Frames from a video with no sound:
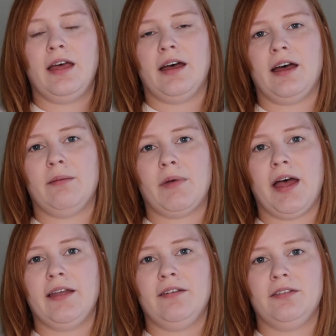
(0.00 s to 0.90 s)

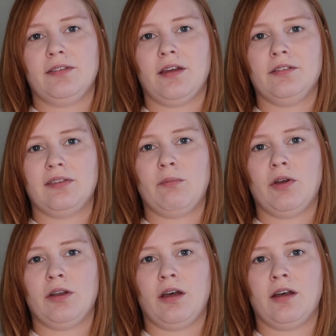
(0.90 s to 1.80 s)
I saw
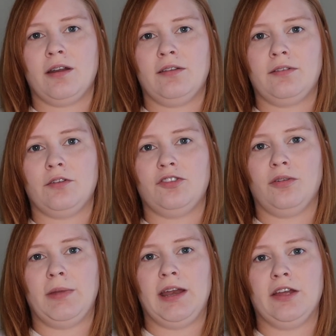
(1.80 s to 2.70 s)
someone on a social
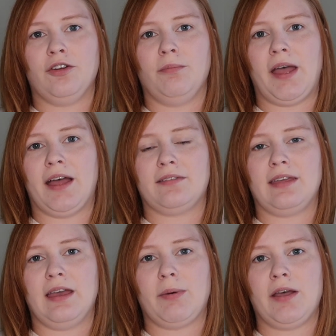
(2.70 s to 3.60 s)
media group
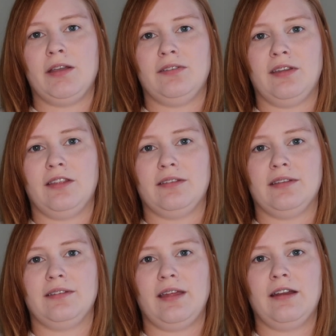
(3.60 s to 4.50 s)
asking about using this
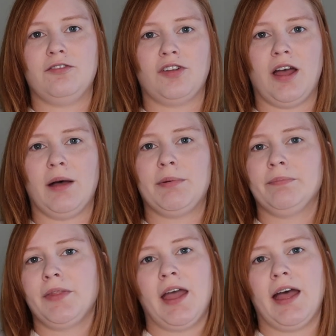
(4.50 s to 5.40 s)
instead of chop.
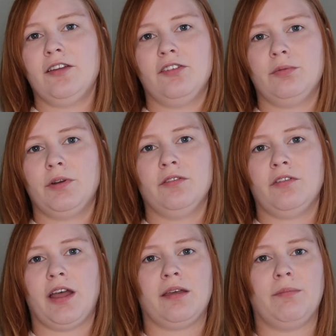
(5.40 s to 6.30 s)
I just wouldn't
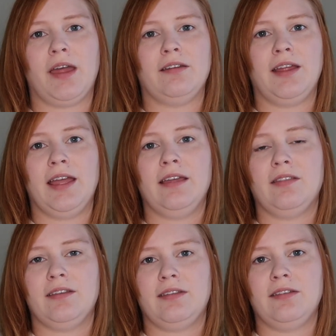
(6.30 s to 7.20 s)
recommend it.
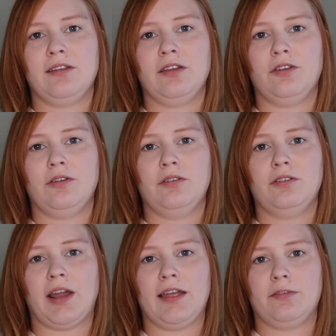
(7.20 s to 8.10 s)
This is a
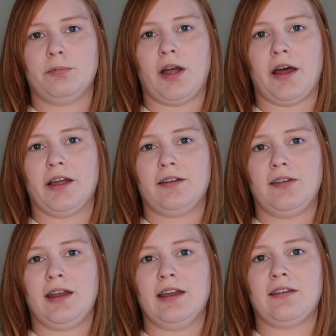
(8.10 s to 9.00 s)
nice product
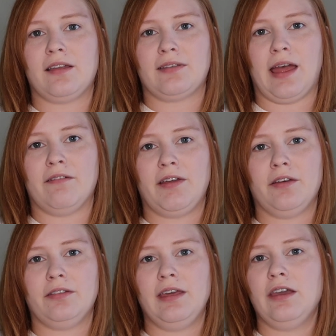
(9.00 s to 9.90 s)
and it does have
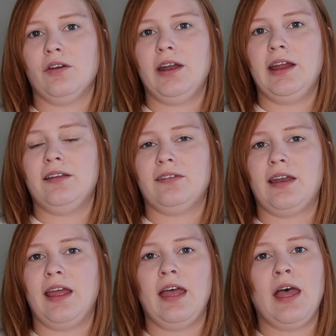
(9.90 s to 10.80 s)
healthy ingredients
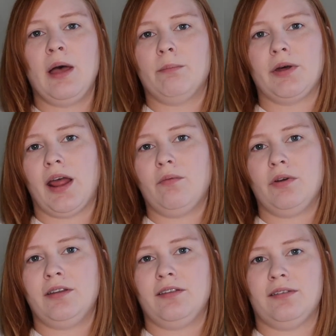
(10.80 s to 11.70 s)
in it, but I
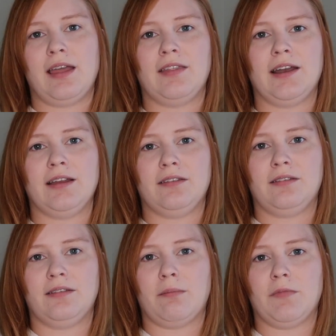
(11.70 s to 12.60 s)
wouldn't say that it's
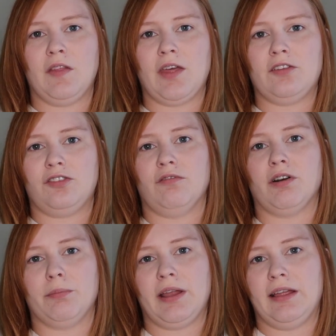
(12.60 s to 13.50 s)
something that should
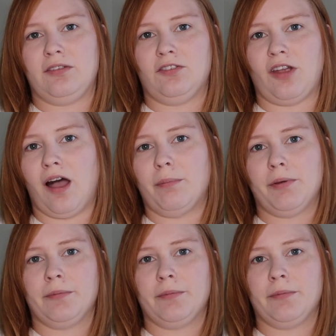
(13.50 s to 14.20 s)
replace chop.